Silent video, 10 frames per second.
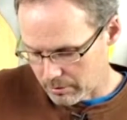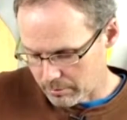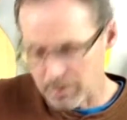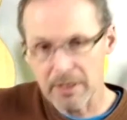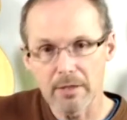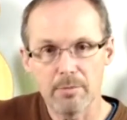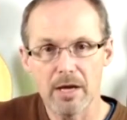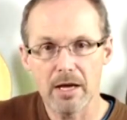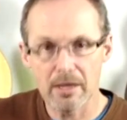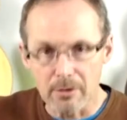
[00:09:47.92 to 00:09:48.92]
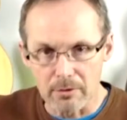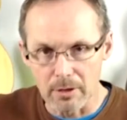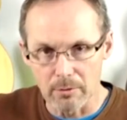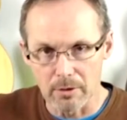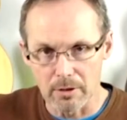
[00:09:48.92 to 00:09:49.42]
picking pattern
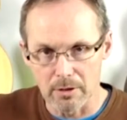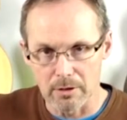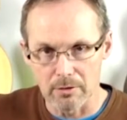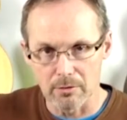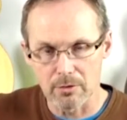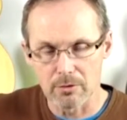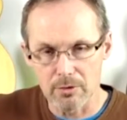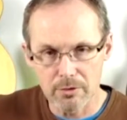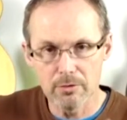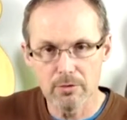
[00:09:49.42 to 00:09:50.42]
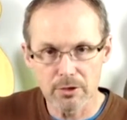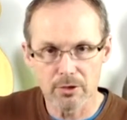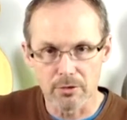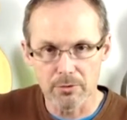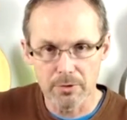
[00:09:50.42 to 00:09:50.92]
that we're going to do. So there's two
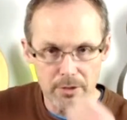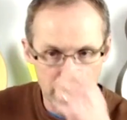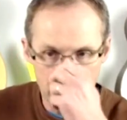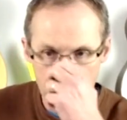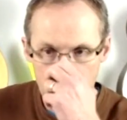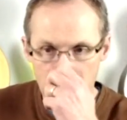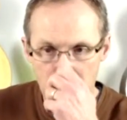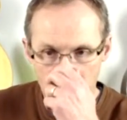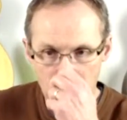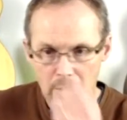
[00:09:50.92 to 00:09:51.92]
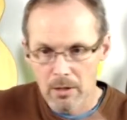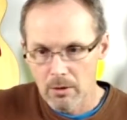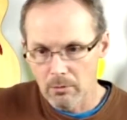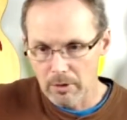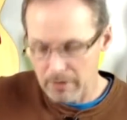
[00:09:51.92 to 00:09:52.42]
issues we need to think about. One